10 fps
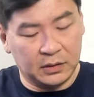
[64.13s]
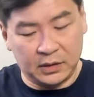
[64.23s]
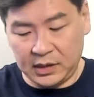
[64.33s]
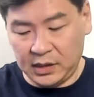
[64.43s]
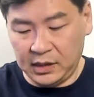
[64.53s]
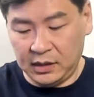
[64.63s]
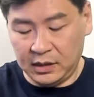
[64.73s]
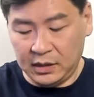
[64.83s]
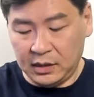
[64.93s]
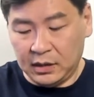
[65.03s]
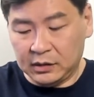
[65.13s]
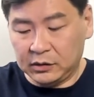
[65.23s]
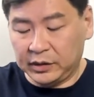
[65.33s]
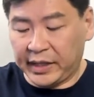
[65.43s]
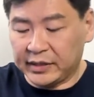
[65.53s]
okay.
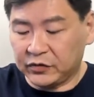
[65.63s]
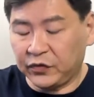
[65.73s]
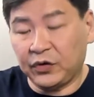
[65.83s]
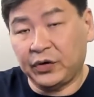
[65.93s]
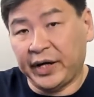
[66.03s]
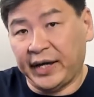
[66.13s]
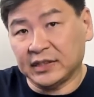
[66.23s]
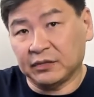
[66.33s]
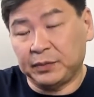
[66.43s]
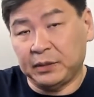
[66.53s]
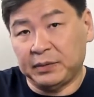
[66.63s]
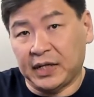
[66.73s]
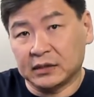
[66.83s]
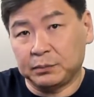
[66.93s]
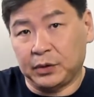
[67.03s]
So there's 4 SFP
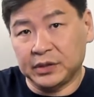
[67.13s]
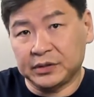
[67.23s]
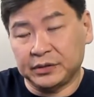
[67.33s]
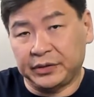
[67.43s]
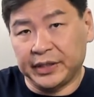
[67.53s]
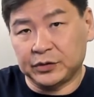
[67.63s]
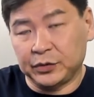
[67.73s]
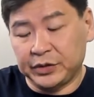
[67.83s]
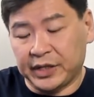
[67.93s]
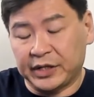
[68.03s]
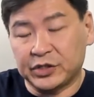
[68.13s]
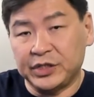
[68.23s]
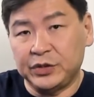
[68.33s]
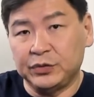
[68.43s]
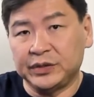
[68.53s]
plus ports, all right. So you can actually
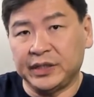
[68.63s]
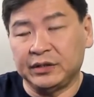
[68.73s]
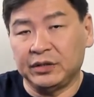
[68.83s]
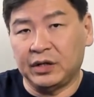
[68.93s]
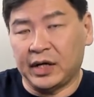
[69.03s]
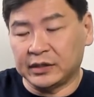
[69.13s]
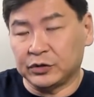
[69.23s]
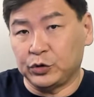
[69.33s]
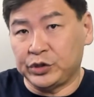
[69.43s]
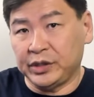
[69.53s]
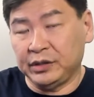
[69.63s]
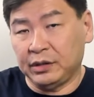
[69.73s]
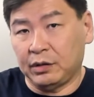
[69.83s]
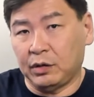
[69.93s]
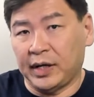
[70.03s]
use it as a switching
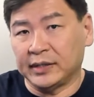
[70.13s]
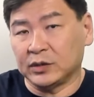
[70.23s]
or as